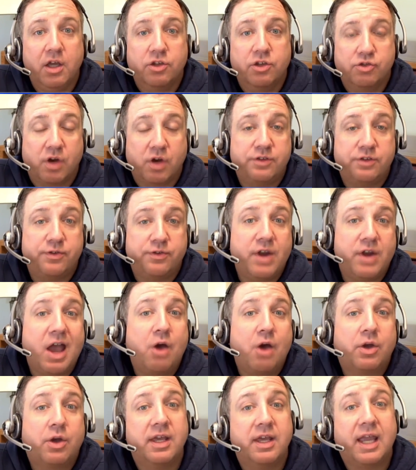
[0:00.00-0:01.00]
Stratusphere
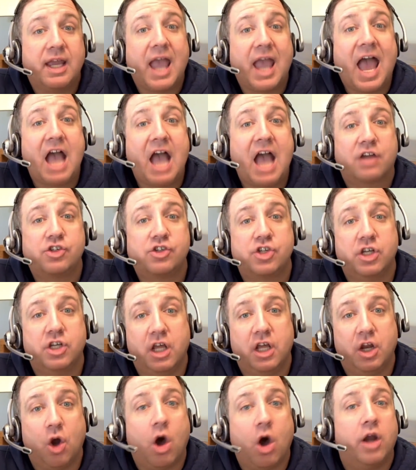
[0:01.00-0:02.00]
now can take action
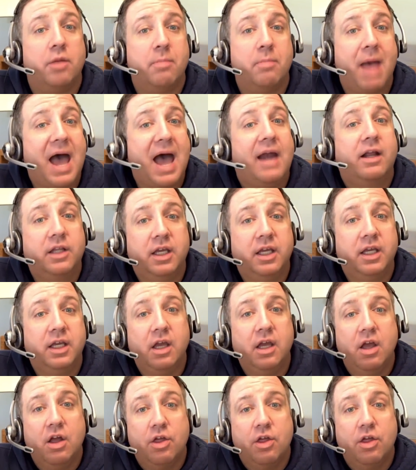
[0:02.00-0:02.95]
and automatically